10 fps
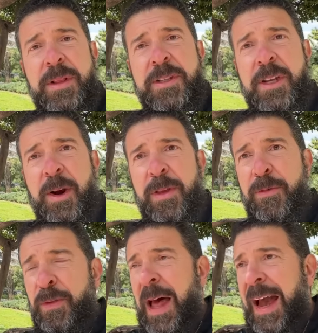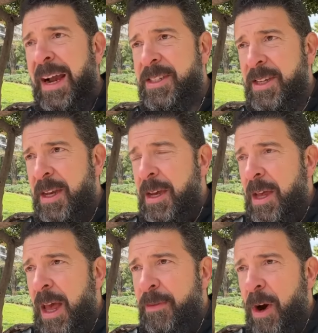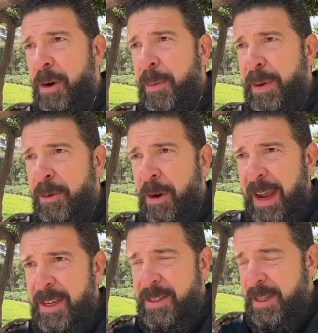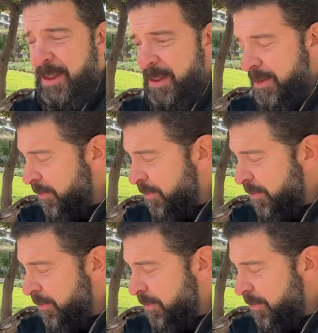military. The flags have already been raised in